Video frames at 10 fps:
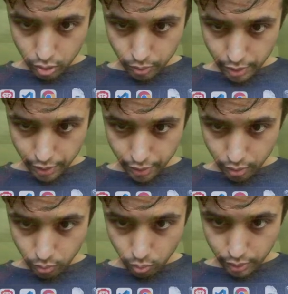yeah,
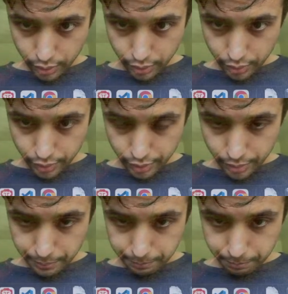
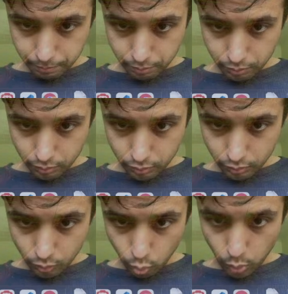we're
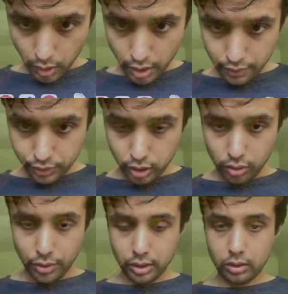live.
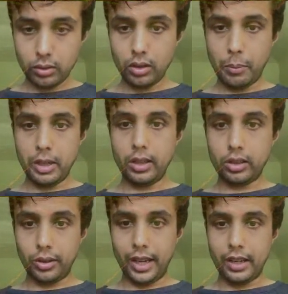So it's
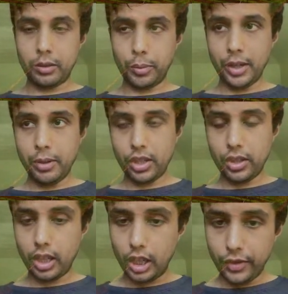late. It's pretty much in
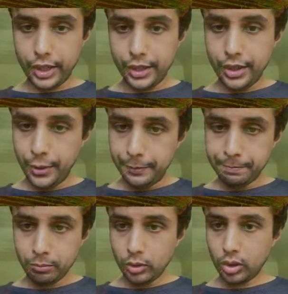the evening,
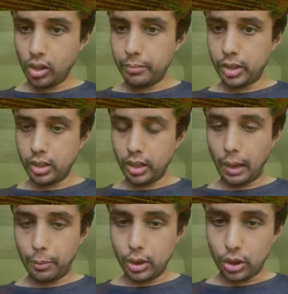so I'm gonna
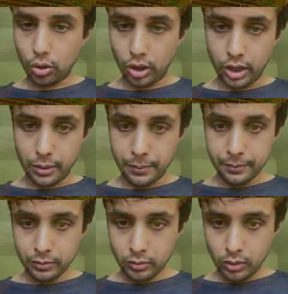keep this short.
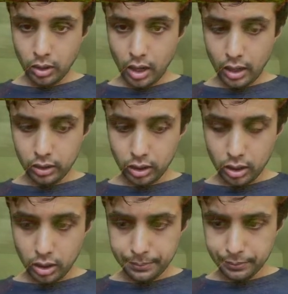And
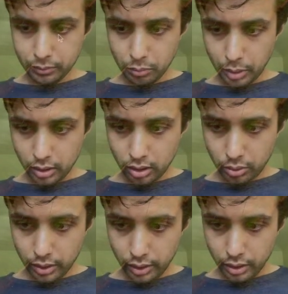
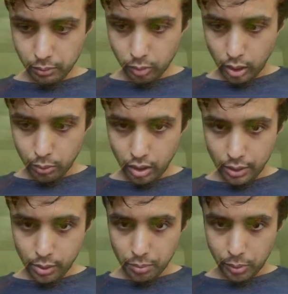basically, I
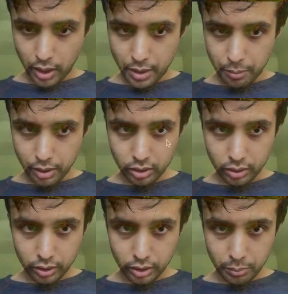wrote a plan
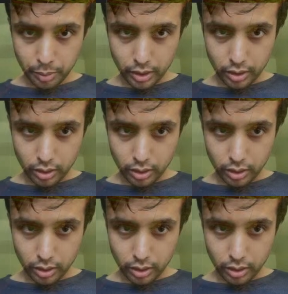basically, but